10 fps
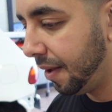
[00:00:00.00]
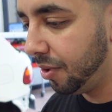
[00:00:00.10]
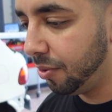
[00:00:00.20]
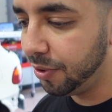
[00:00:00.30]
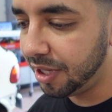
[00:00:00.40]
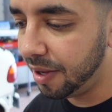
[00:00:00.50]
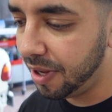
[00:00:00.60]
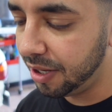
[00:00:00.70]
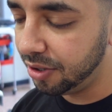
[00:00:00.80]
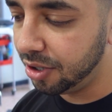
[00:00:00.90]
But we'll put that
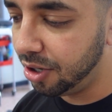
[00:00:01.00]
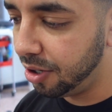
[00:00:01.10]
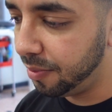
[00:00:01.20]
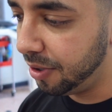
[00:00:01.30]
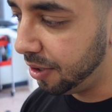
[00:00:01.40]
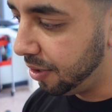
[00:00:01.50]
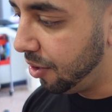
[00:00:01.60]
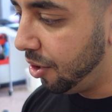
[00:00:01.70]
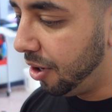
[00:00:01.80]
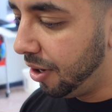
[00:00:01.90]
back in the car. But
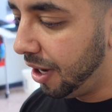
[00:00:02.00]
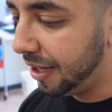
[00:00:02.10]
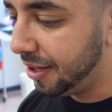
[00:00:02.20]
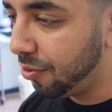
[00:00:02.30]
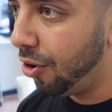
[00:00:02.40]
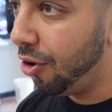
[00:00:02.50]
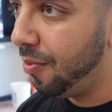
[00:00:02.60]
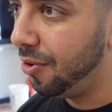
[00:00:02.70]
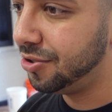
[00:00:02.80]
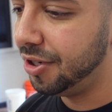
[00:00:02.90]
I think we're
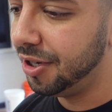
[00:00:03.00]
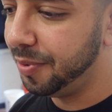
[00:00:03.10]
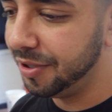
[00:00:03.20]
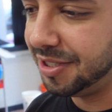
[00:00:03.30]
almost ready to put this